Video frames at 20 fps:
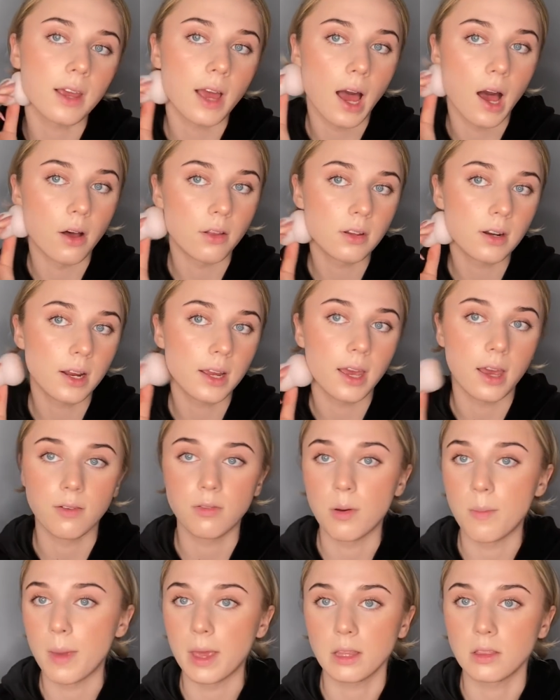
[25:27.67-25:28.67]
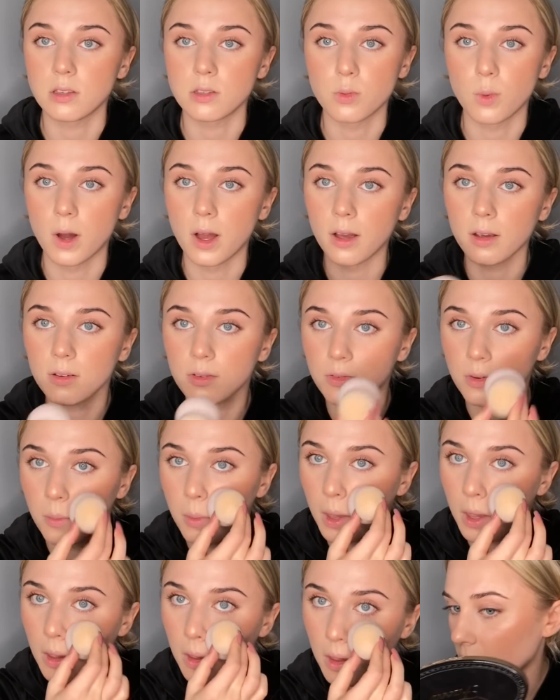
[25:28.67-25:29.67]
how did I ever make this work for
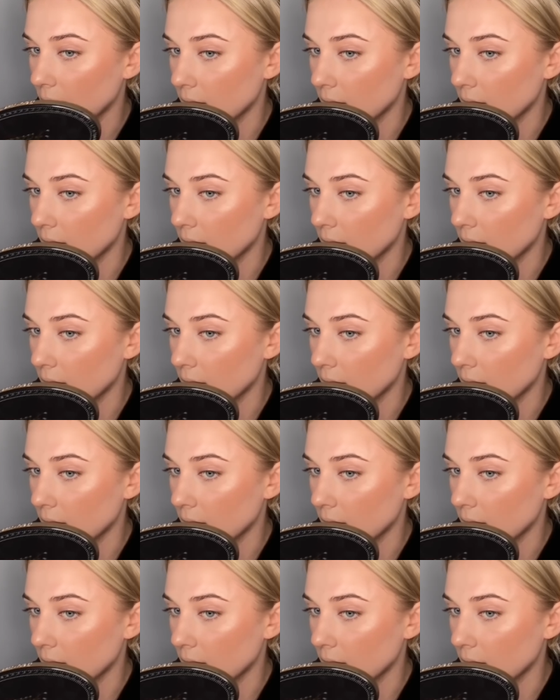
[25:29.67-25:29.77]
me?